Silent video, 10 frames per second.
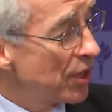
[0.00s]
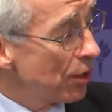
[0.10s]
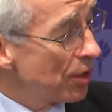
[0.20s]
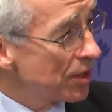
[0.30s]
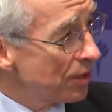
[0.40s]

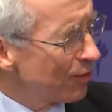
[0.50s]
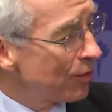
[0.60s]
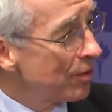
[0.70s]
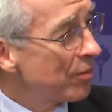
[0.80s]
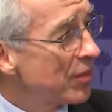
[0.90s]
narrative
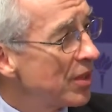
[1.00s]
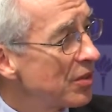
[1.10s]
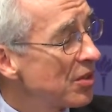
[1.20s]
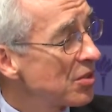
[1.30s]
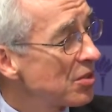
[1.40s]
that
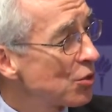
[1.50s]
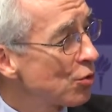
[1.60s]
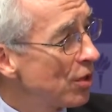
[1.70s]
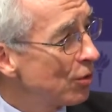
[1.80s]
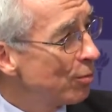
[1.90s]
this is a
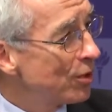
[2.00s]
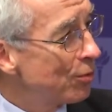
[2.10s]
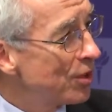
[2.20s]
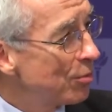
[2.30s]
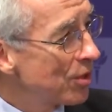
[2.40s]
struggle
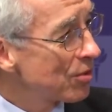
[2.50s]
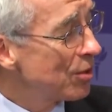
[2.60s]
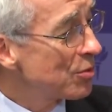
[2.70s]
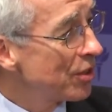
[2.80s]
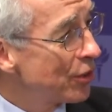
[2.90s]
between
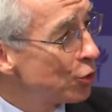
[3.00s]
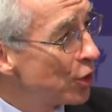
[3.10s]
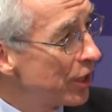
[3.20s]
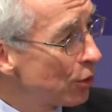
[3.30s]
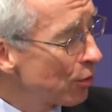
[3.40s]
Muslims and the
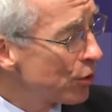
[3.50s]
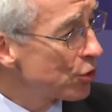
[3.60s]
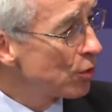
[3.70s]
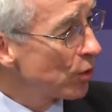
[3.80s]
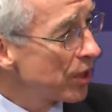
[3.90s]
Judeo
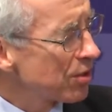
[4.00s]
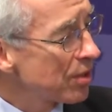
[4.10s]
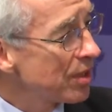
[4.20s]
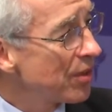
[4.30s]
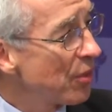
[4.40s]
Christian West,
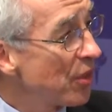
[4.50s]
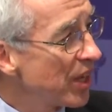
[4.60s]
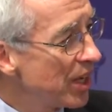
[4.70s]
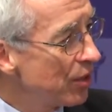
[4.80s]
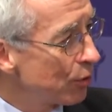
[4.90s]
and that
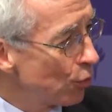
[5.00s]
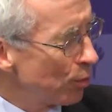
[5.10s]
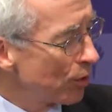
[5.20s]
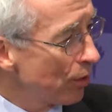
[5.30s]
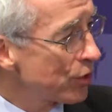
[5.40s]
they, the group
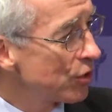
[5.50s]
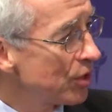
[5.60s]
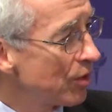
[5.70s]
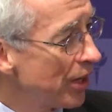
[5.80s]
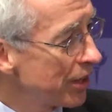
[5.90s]
in
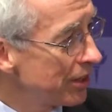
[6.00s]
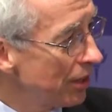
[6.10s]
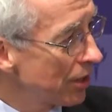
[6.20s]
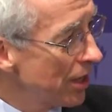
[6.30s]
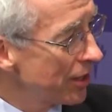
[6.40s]
question,
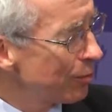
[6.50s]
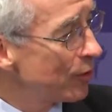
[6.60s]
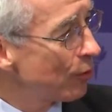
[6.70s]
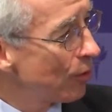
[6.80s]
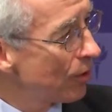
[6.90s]
Al Qaeda
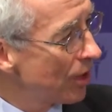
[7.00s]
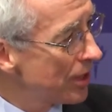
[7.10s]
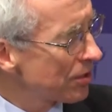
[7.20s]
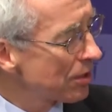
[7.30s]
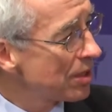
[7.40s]
before,
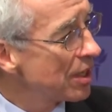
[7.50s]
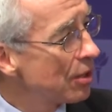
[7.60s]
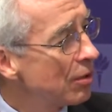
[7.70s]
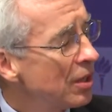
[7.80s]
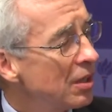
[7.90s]
ISIS
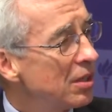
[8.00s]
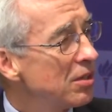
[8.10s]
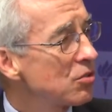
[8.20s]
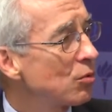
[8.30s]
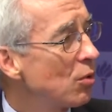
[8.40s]
now,
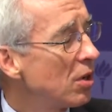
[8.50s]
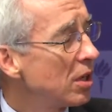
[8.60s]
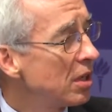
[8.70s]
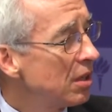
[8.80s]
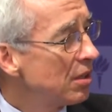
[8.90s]
is the
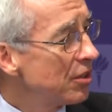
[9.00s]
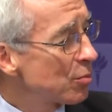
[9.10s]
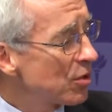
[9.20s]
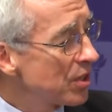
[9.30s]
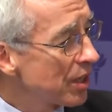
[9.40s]
one that is
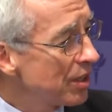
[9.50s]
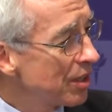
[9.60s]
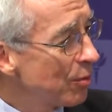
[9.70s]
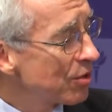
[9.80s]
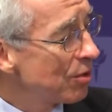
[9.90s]
protecting
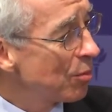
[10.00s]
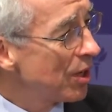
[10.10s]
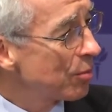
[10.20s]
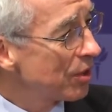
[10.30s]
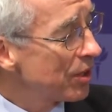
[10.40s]
a Muslim
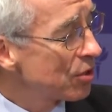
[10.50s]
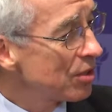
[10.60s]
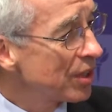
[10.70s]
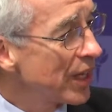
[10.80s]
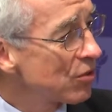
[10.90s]

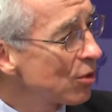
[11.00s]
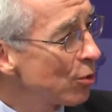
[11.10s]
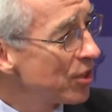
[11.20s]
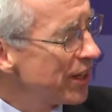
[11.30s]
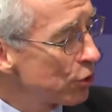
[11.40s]
population against the
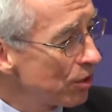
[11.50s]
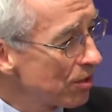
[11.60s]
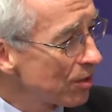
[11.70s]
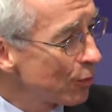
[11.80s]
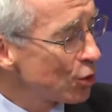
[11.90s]

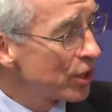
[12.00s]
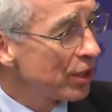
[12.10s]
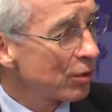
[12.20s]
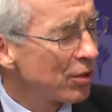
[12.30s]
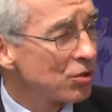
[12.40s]
predations of a
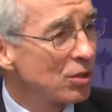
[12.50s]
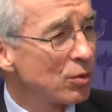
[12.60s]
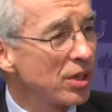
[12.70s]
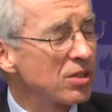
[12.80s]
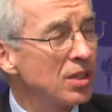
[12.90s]
Judeo Christian
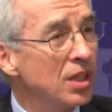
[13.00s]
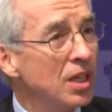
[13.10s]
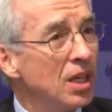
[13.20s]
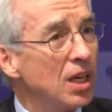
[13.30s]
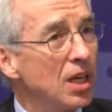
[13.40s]
West.
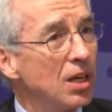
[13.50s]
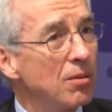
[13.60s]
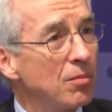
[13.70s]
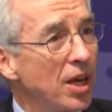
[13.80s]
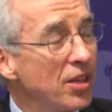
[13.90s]

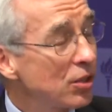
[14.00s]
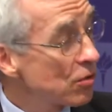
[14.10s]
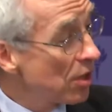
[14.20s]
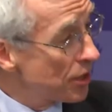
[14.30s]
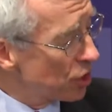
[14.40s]
Um, I think
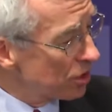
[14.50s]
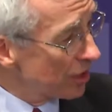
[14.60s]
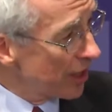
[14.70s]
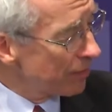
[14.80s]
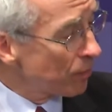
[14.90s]
there's logic to
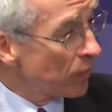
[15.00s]
that.